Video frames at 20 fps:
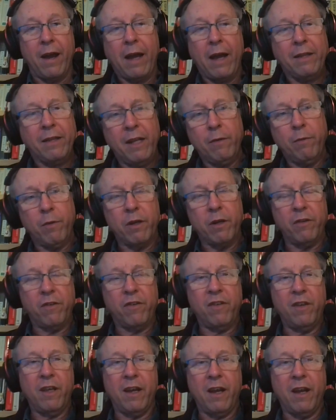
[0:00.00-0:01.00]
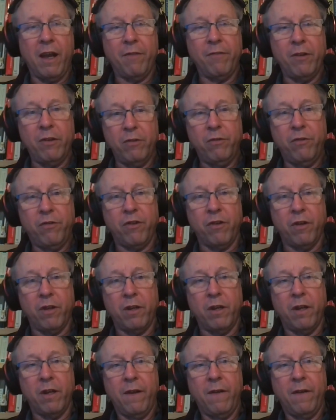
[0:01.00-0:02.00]
I think we're gonna see an
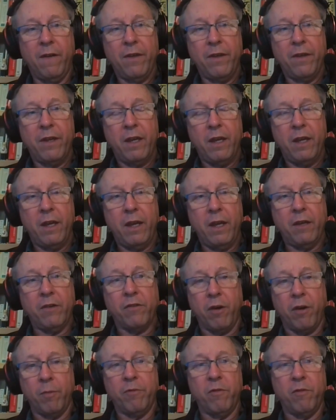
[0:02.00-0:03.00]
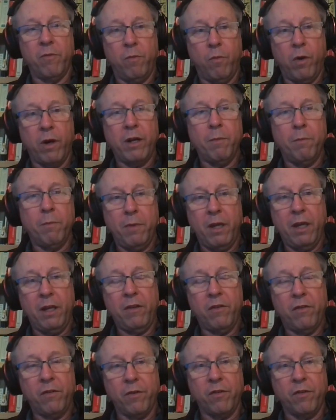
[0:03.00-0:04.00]
evolution in terms of what it
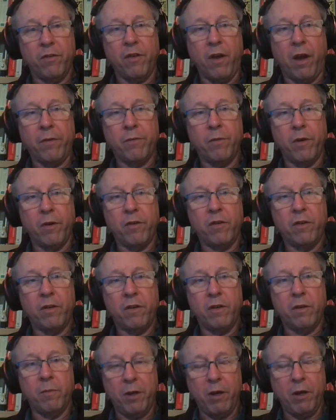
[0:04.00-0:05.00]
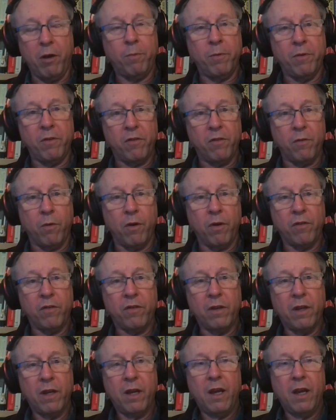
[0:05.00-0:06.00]
means for software to be open
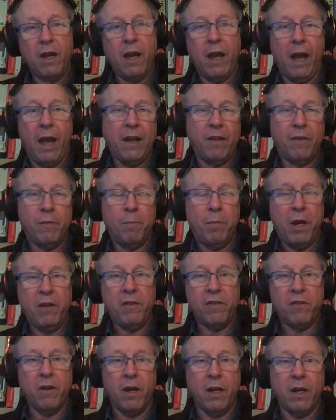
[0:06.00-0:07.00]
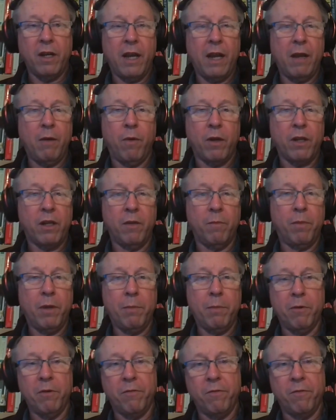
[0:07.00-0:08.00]
source, and it's based on hey, what can
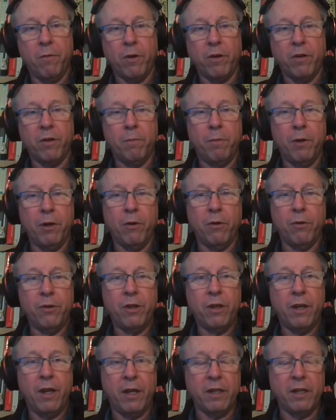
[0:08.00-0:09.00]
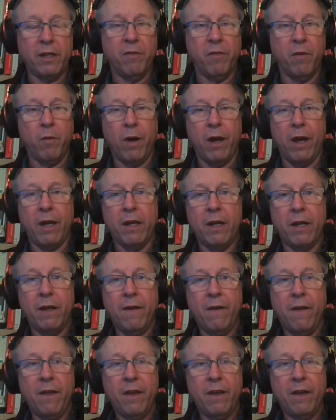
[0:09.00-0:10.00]
people afford to build and give away.
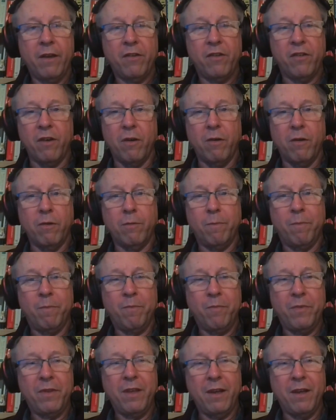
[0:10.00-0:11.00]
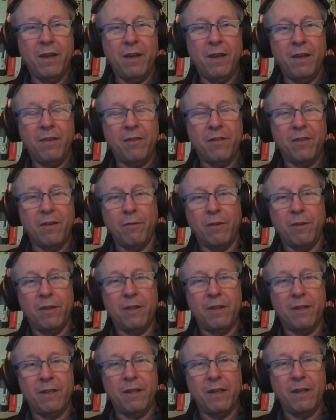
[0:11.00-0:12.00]
So so
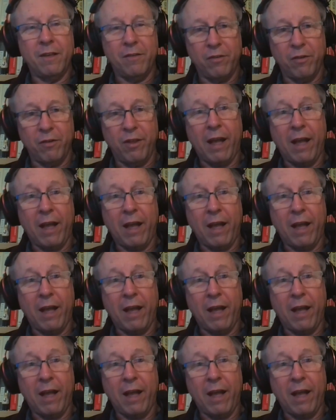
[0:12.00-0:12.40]
so